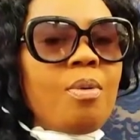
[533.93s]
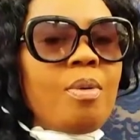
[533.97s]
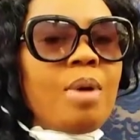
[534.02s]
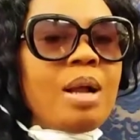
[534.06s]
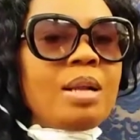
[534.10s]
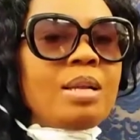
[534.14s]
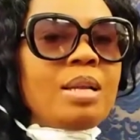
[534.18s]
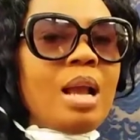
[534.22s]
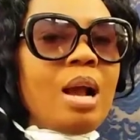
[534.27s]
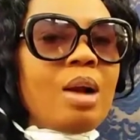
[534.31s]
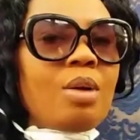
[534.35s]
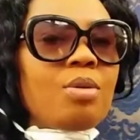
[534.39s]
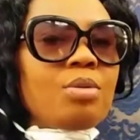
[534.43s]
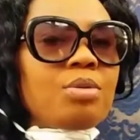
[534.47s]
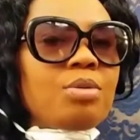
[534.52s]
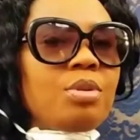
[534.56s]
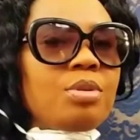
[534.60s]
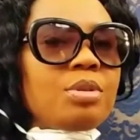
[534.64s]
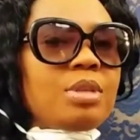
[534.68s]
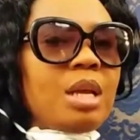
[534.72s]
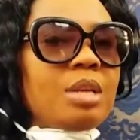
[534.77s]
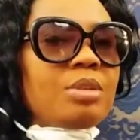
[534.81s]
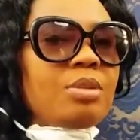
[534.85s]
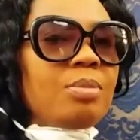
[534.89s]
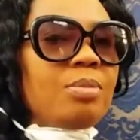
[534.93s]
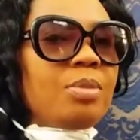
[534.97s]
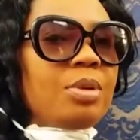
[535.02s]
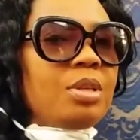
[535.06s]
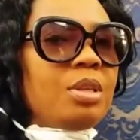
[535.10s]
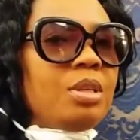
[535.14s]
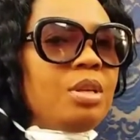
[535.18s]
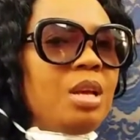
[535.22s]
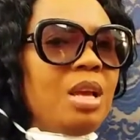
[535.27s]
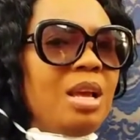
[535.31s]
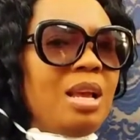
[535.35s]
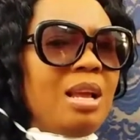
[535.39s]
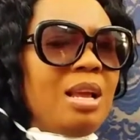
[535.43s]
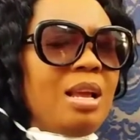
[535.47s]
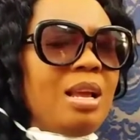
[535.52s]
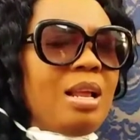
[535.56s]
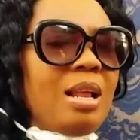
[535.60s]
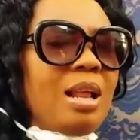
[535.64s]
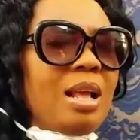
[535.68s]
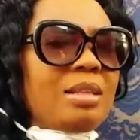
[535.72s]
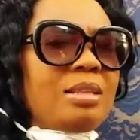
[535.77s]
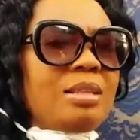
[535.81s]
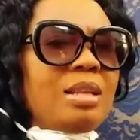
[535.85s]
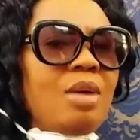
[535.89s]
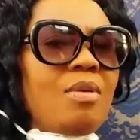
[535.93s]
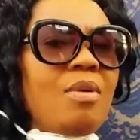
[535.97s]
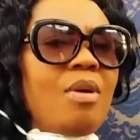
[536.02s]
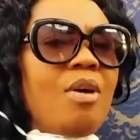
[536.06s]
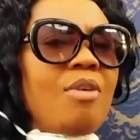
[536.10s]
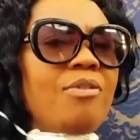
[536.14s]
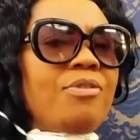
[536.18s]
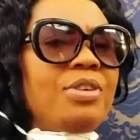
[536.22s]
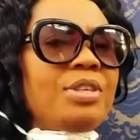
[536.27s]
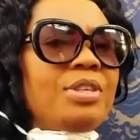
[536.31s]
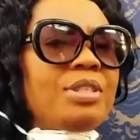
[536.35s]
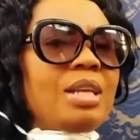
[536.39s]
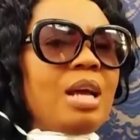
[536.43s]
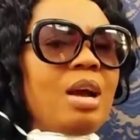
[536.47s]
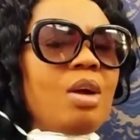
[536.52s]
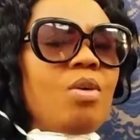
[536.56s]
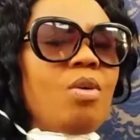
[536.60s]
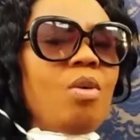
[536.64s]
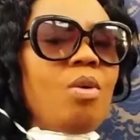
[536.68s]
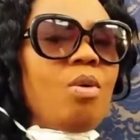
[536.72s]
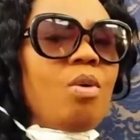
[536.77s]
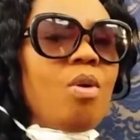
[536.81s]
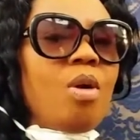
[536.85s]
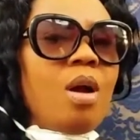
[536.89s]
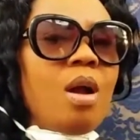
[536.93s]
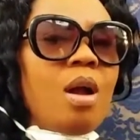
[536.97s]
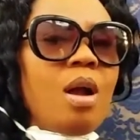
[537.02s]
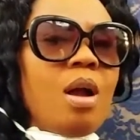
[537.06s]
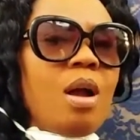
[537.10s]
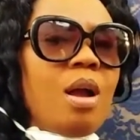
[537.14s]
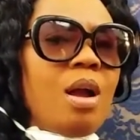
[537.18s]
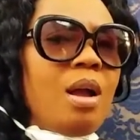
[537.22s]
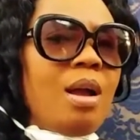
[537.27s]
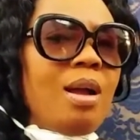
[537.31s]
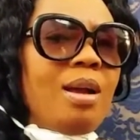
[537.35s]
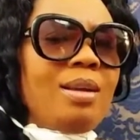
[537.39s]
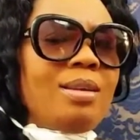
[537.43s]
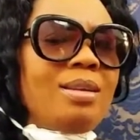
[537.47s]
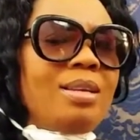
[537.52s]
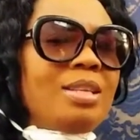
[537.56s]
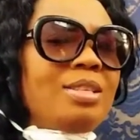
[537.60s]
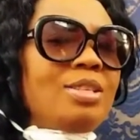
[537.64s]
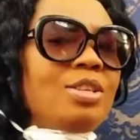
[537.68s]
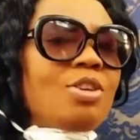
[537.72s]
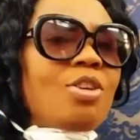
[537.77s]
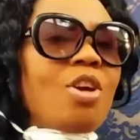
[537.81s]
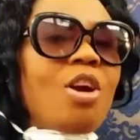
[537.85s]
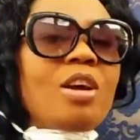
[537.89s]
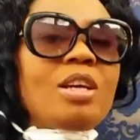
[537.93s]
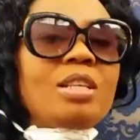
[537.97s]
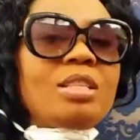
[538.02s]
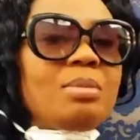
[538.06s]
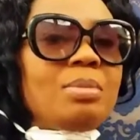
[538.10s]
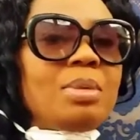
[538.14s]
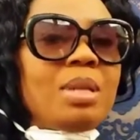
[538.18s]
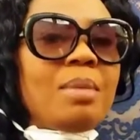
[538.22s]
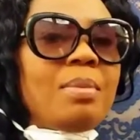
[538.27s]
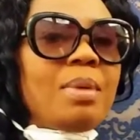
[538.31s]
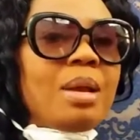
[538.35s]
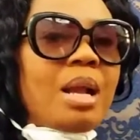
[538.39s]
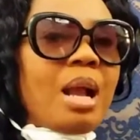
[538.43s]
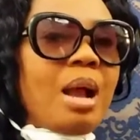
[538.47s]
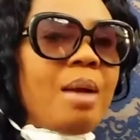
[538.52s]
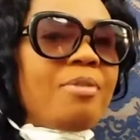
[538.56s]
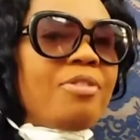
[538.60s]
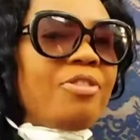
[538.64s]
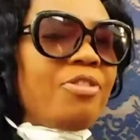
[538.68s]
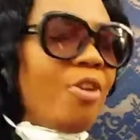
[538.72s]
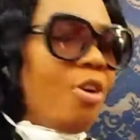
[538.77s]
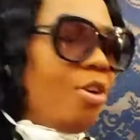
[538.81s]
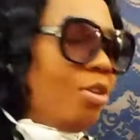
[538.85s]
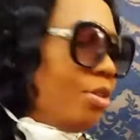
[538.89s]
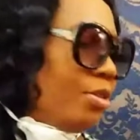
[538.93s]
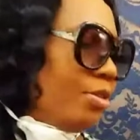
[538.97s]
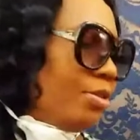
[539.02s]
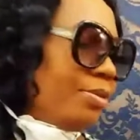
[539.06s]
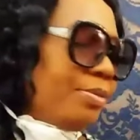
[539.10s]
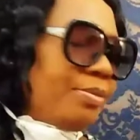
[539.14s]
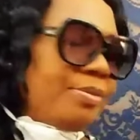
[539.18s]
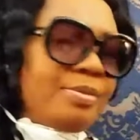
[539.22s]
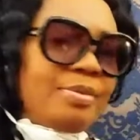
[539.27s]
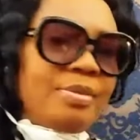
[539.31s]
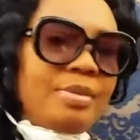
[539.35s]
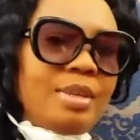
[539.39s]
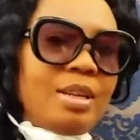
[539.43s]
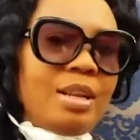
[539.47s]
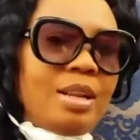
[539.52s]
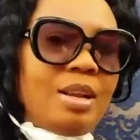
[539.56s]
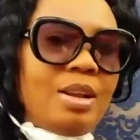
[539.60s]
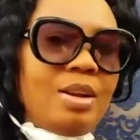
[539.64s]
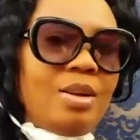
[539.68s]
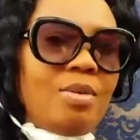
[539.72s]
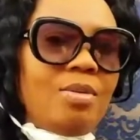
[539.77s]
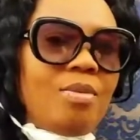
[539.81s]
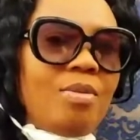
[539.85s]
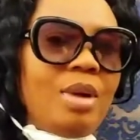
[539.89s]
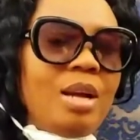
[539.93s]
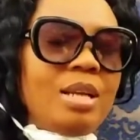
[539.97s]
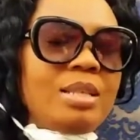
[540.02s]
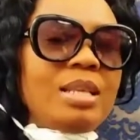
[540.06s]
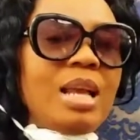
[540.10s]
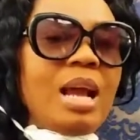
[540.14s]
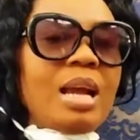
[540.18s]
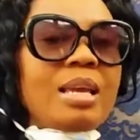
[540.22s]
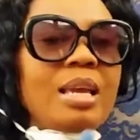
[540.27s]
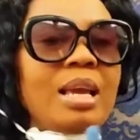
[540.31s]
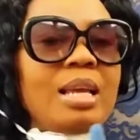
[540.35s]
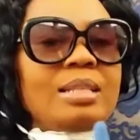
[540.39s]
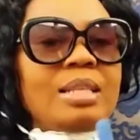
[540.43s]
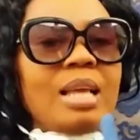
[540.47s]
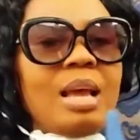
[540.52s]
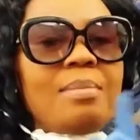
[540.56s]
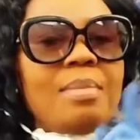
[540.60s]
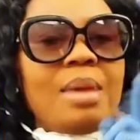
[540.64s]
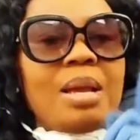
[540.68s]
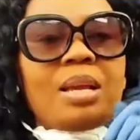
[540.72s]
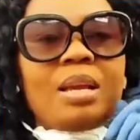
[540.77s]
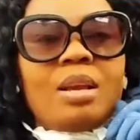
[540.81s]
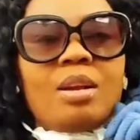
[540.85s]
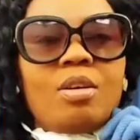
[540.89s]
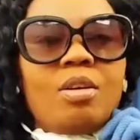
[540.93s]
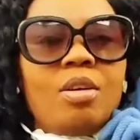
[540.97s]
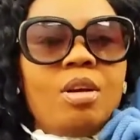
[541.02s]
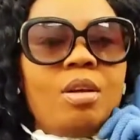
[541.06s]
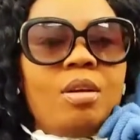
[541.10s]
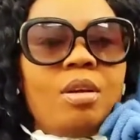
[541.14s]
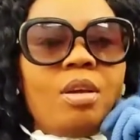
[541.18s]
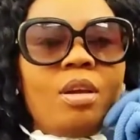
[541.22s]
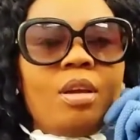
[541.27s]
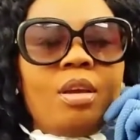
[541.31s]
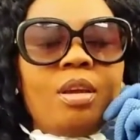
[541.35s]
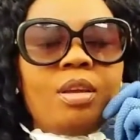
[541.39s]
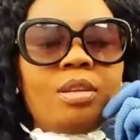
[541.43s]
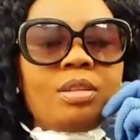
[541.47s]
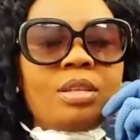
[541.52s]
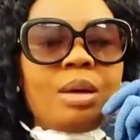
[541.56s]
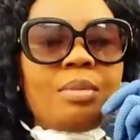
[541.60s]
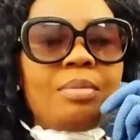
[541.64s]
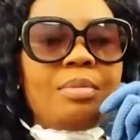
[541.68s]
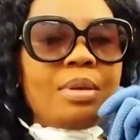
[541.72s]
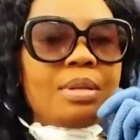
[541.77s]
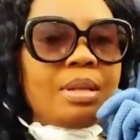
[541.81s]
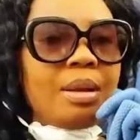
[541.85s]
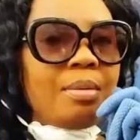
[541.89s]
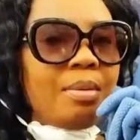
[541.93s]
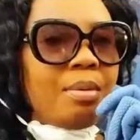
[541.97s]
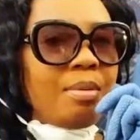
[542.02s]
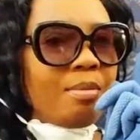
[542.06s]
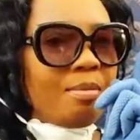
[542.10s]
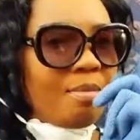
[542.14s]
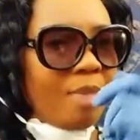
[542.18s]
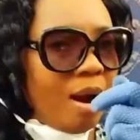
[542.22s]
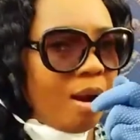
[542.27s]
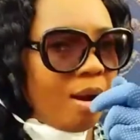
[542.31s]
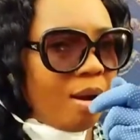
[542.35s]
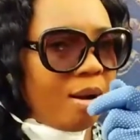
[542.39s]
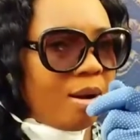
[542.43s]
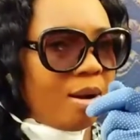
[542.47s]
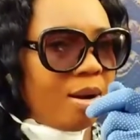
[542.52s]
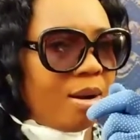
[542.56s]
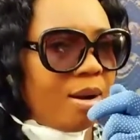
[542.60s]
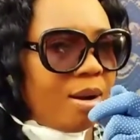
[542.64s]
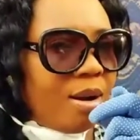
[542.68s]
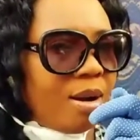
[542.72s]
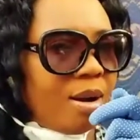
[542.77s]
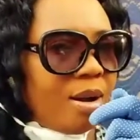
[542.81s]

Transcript: One day I go some side somebody. I think I want face I go. The security be they make and phone. When you see a kid, I make in thermometer, I'm like, buck.